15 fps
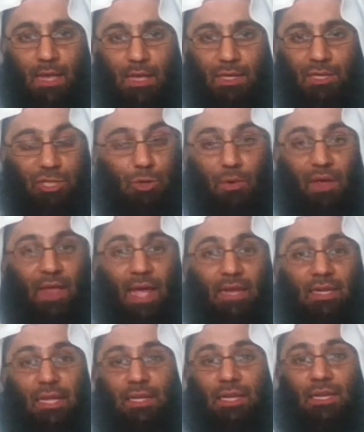So
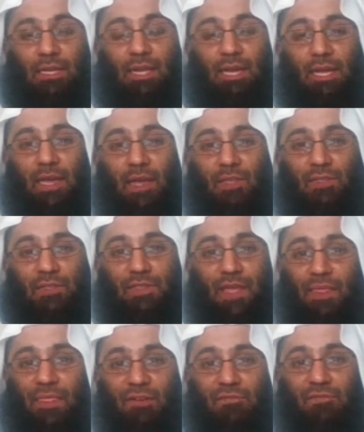again, it indicates
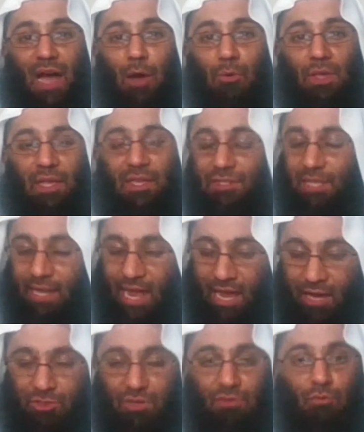that the vowing is an
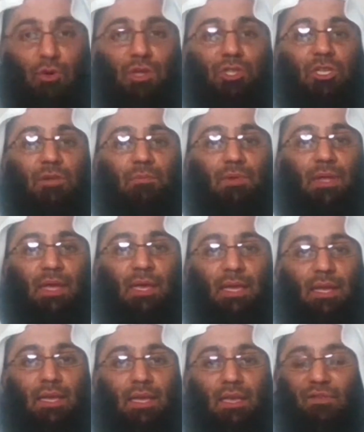act of worship.
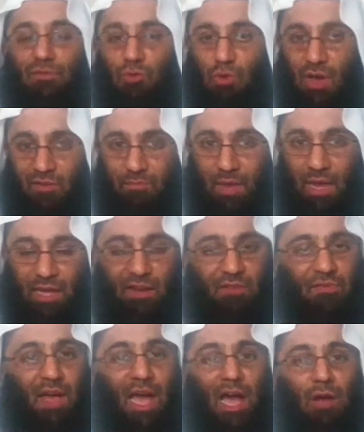If you have made
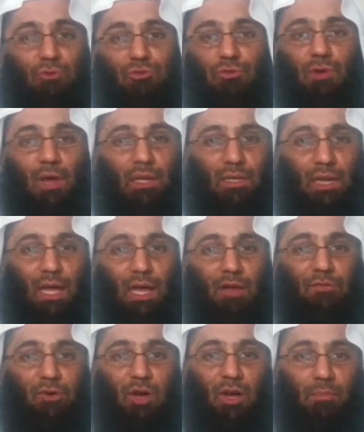a vow to Allah
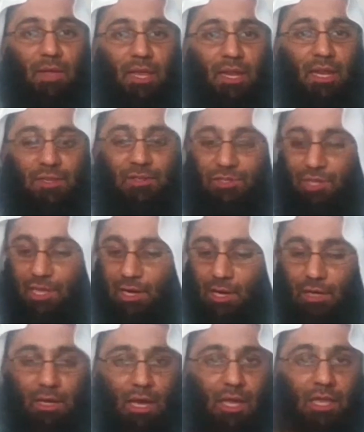for obedience, then
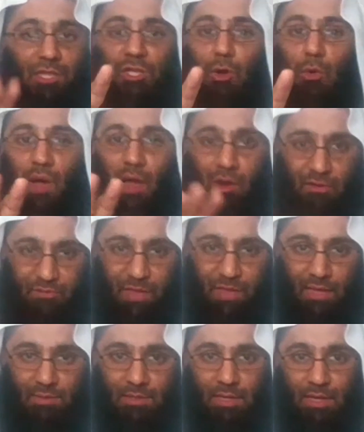Allah is aware of
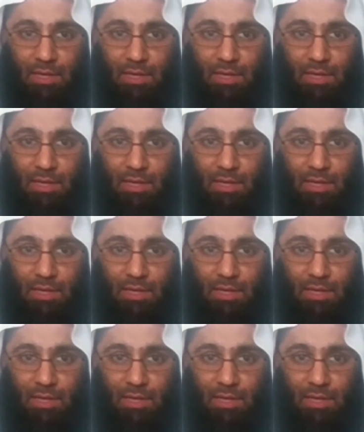that.